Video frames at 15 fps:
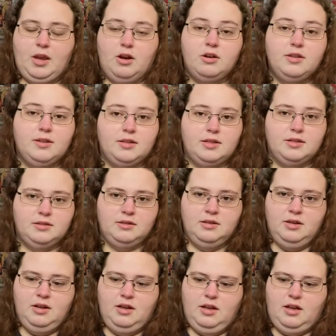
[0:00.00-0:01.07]
Hercules.
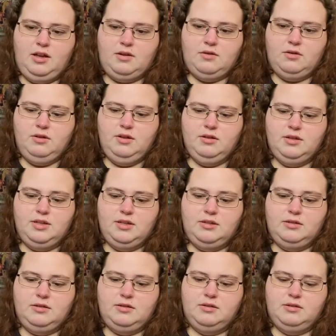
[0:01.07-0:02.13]
And
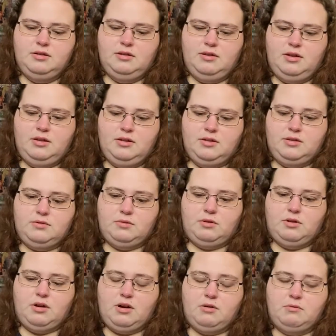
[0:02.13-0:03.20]
Hercules in this
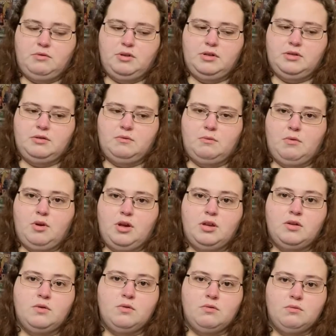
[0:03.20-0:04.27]
story arc was the
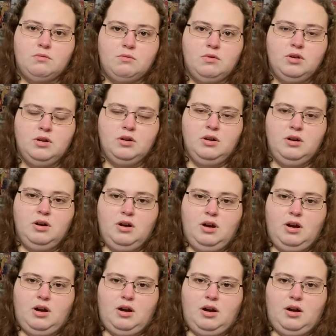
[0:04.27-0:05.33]
one who
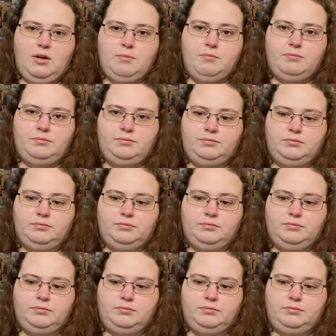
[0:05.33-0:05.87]
um,